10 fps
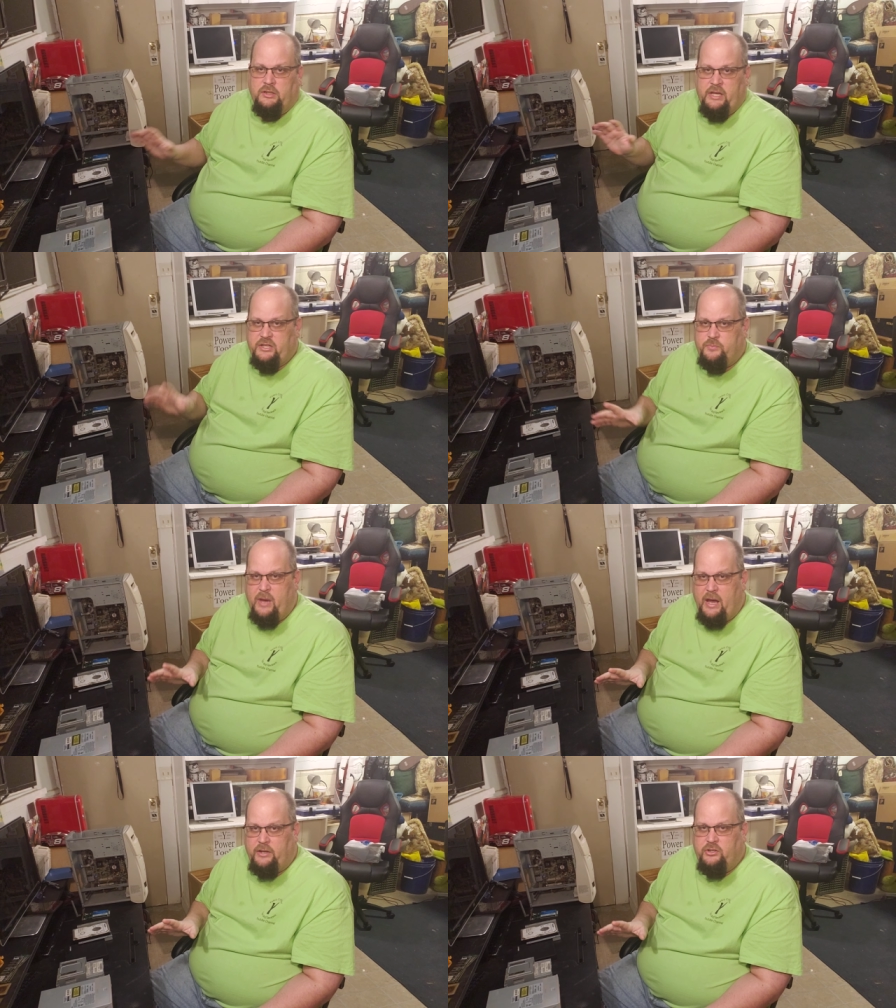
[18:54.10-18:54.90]
Gets
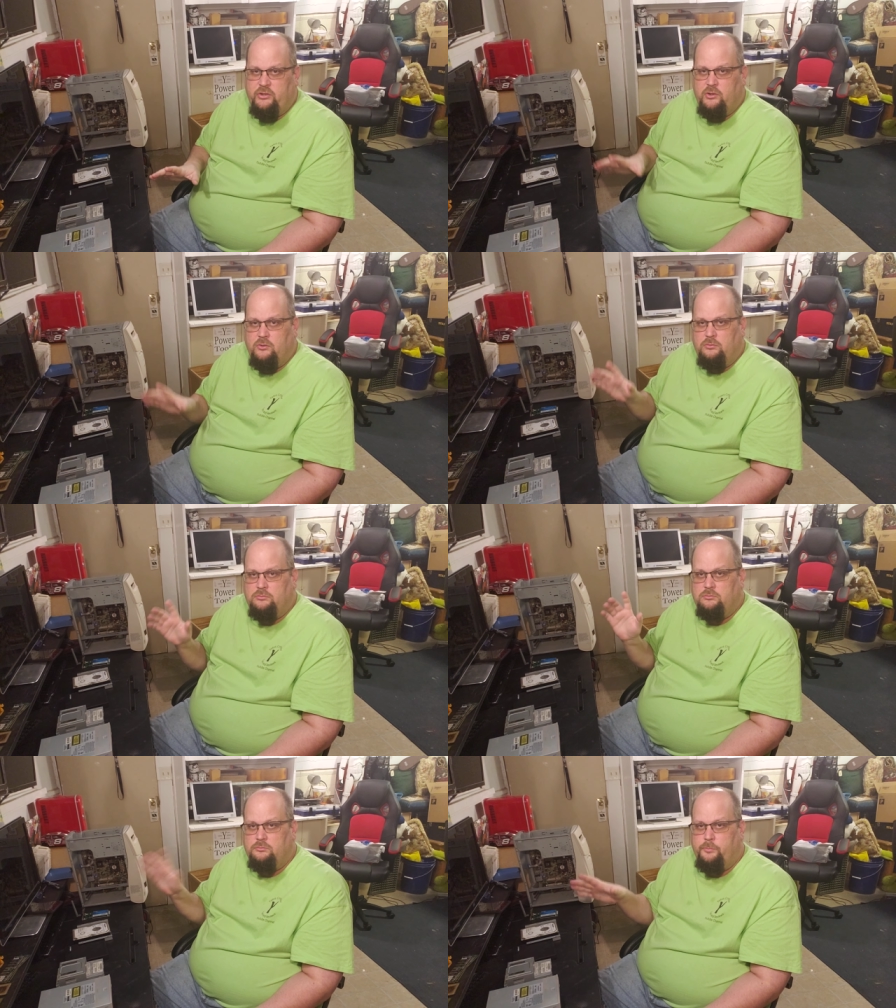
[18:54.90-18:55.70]
back to
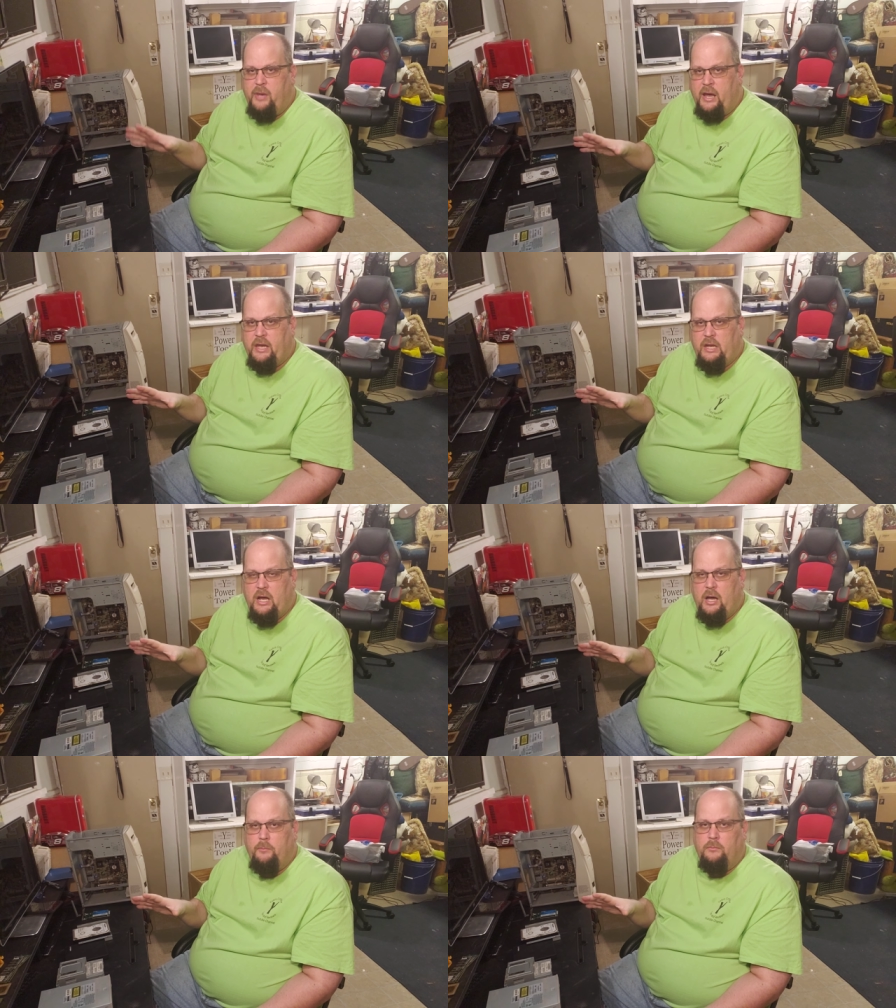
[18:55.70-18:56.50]
backing
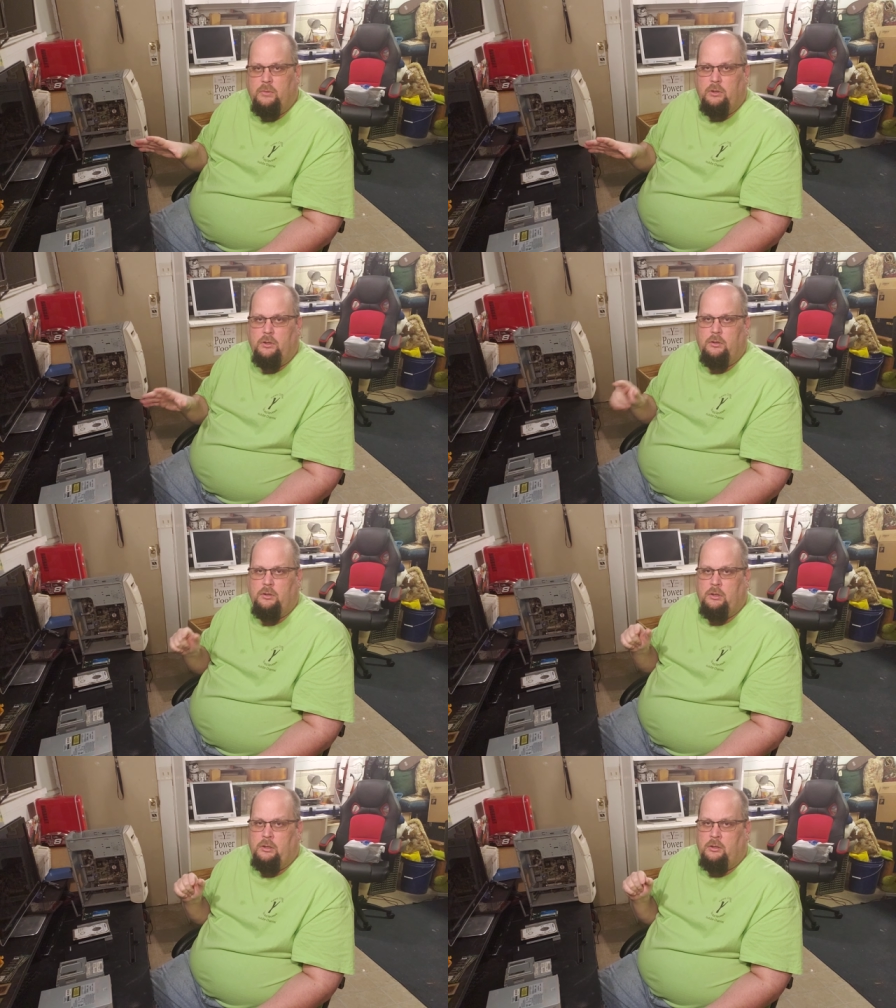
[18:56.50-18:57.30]
up.
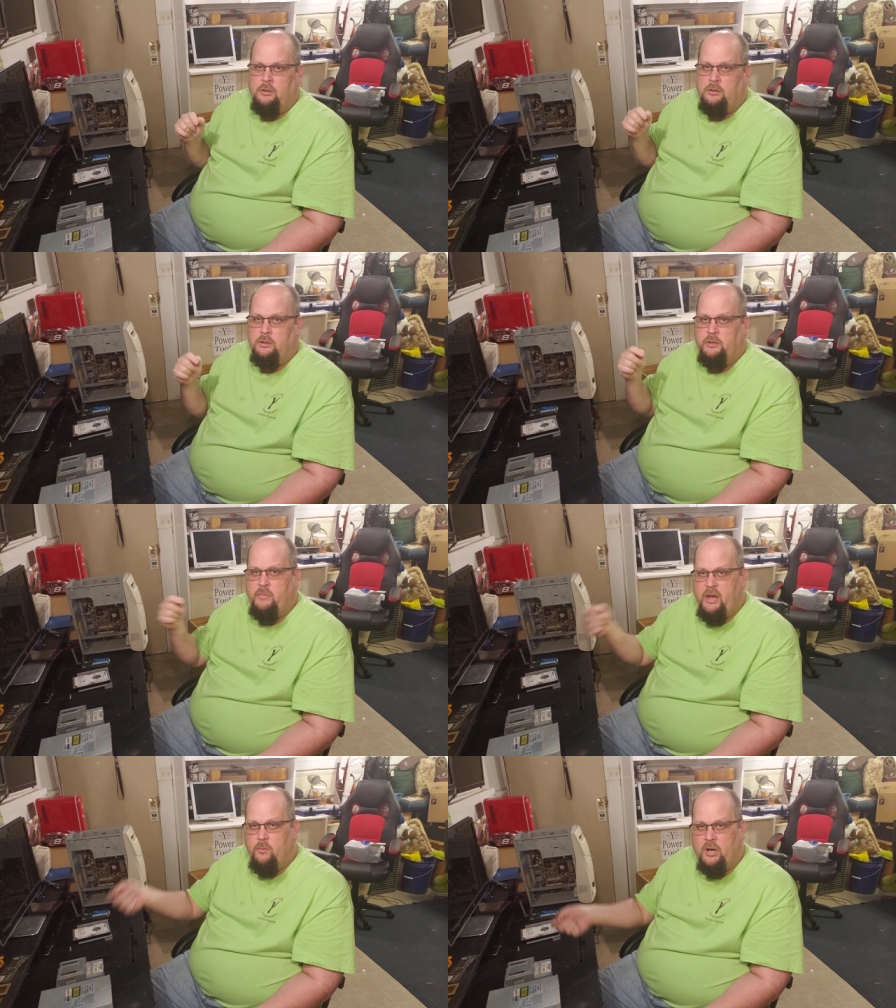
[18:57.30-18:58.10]
You
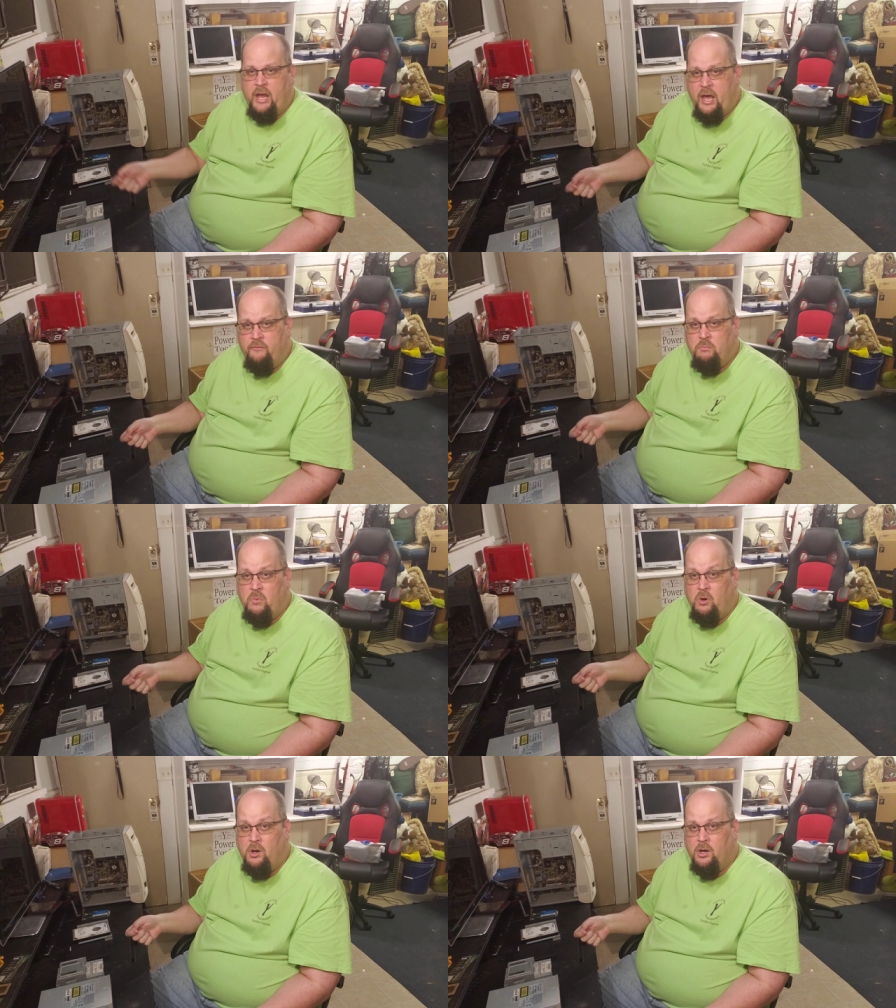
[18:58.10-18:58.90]
may want to have
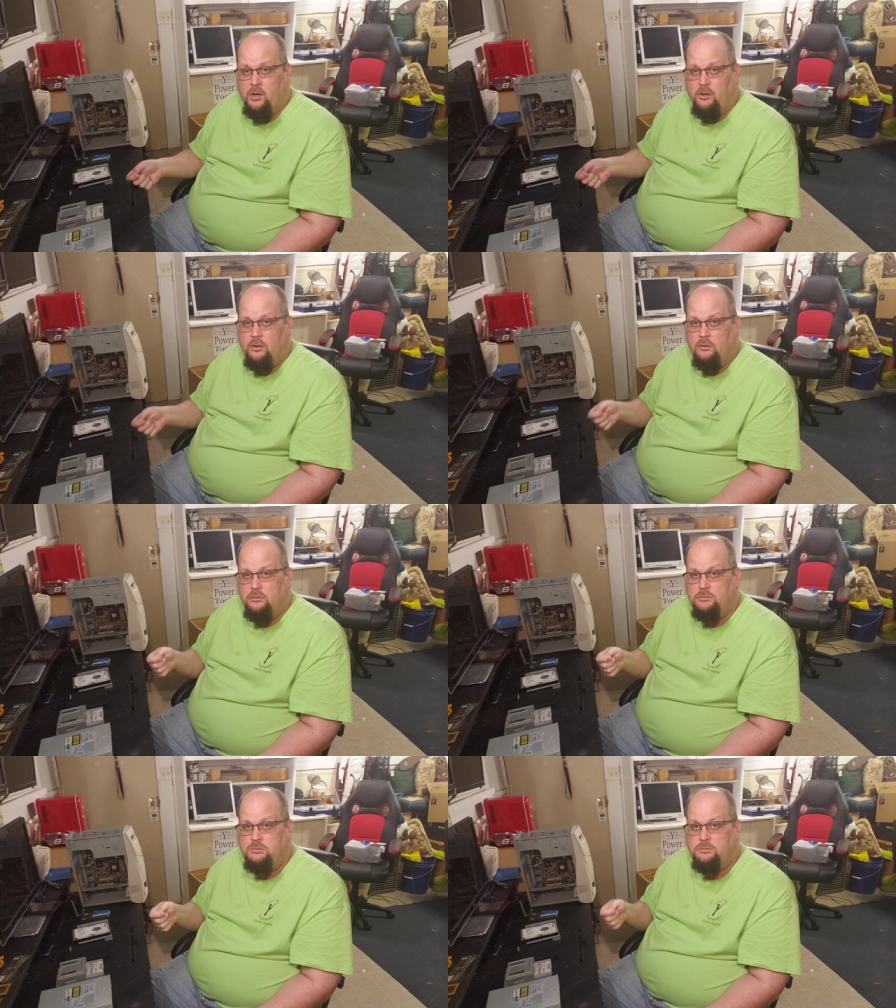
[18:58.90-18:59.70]
more
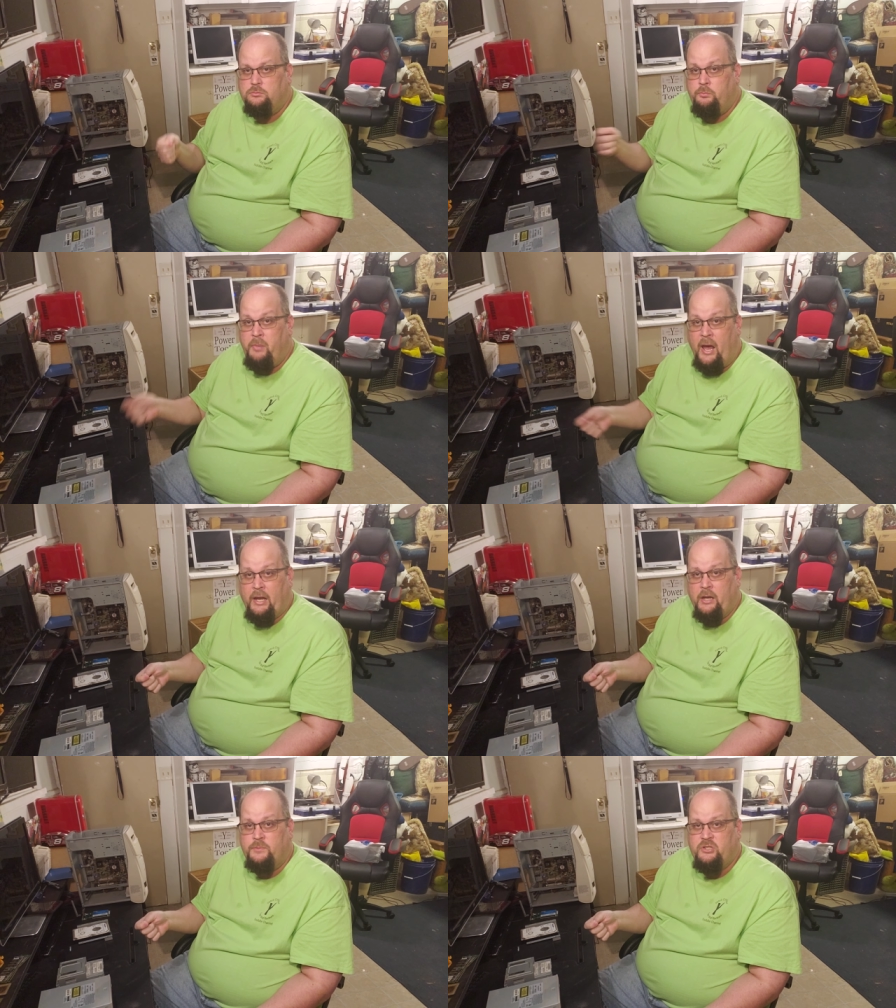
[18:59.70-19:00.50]

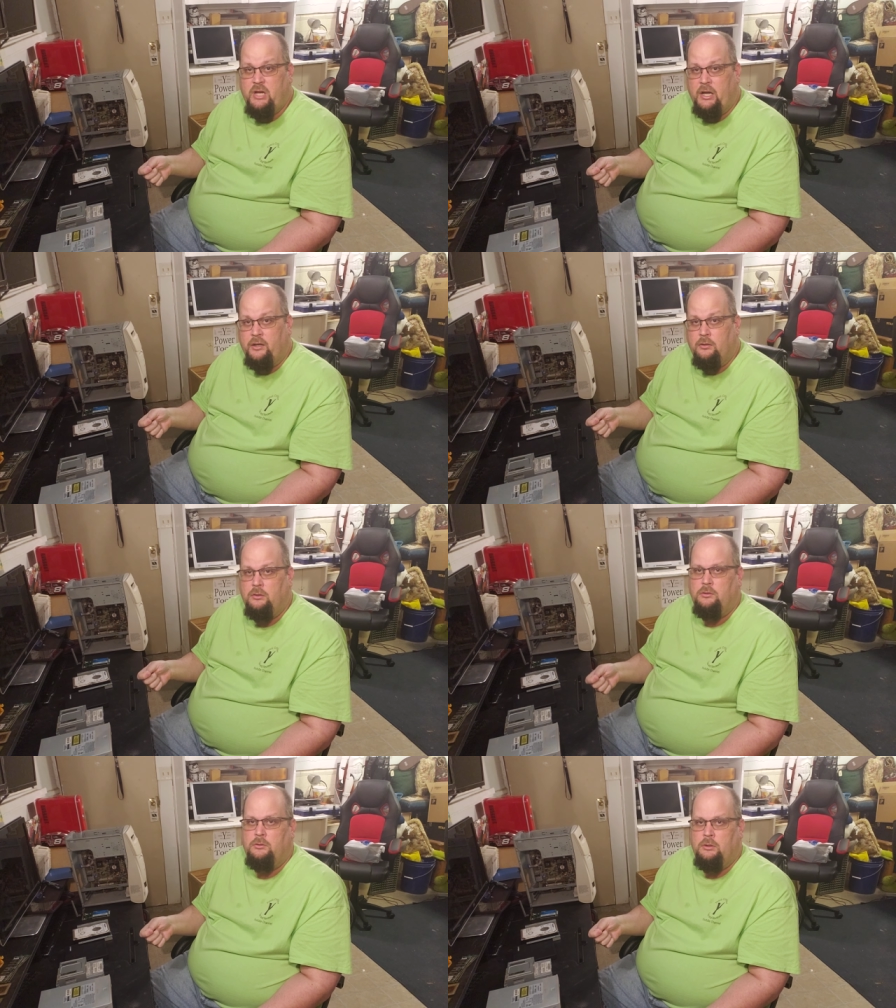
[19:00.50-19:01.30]
backups done.
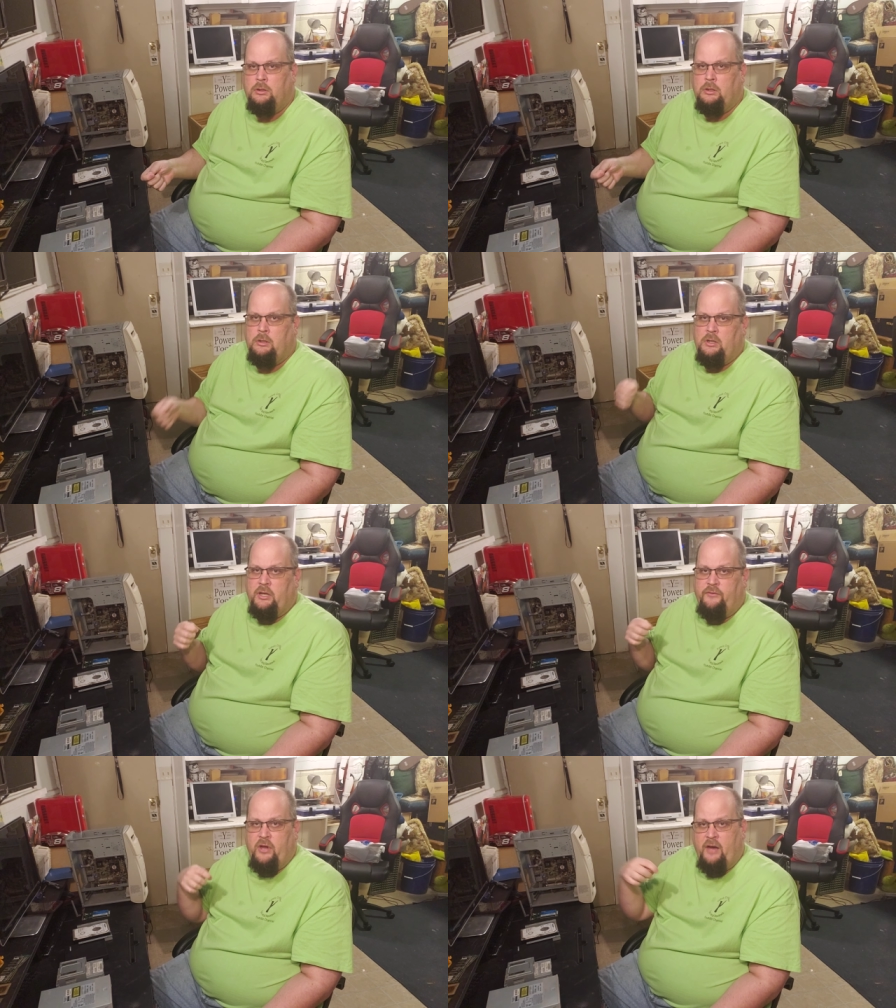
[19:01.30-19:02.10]

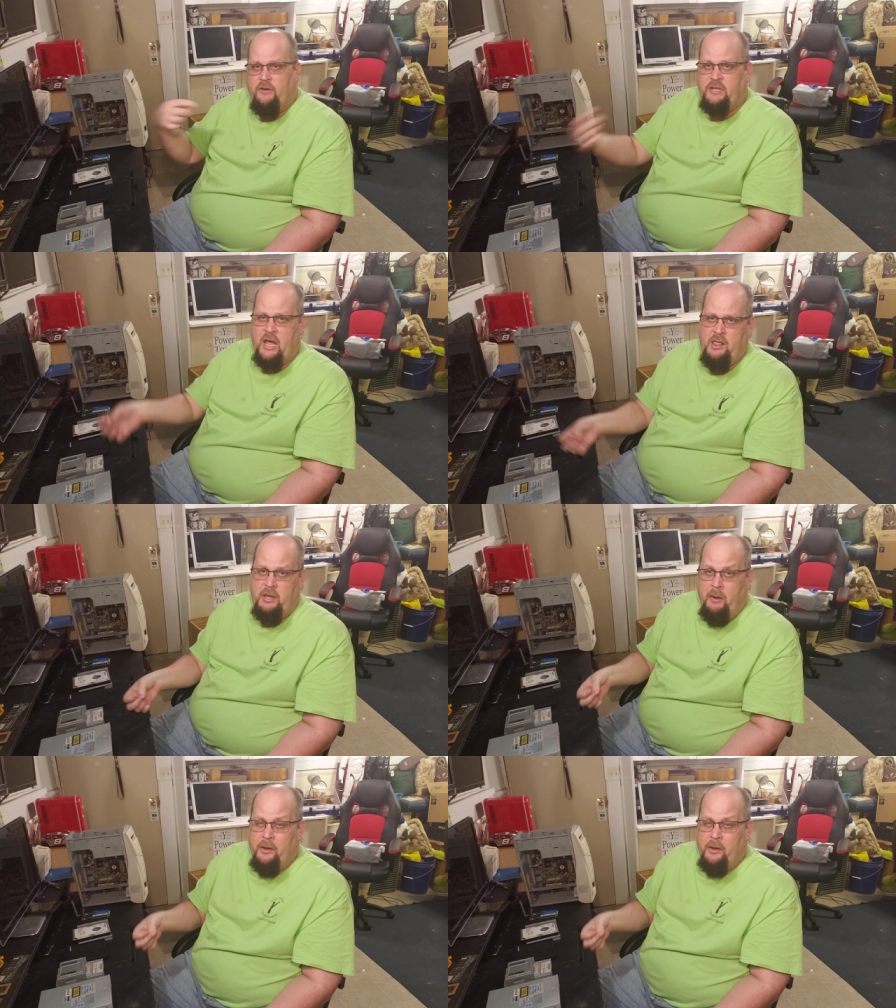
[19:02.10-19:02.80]
If you have a daily